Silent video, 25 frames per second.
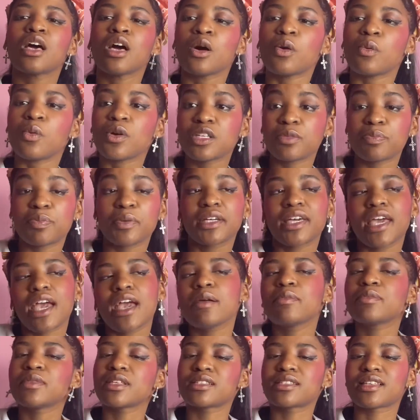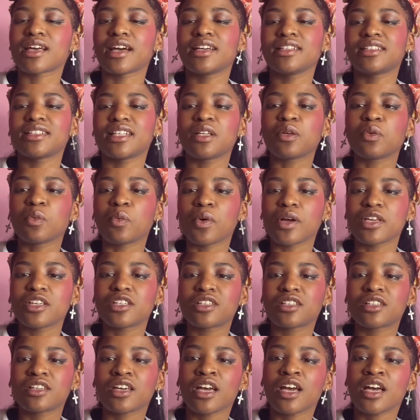which became the site in
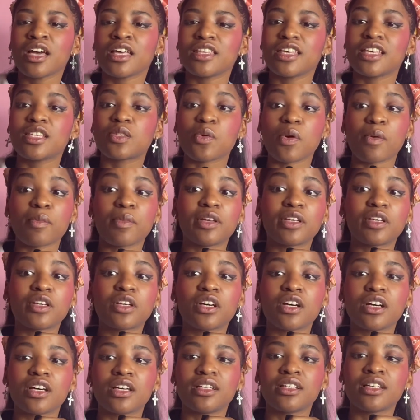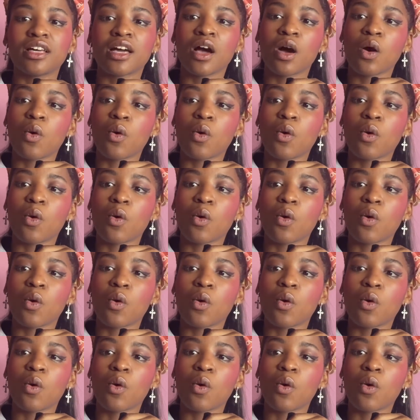which these women could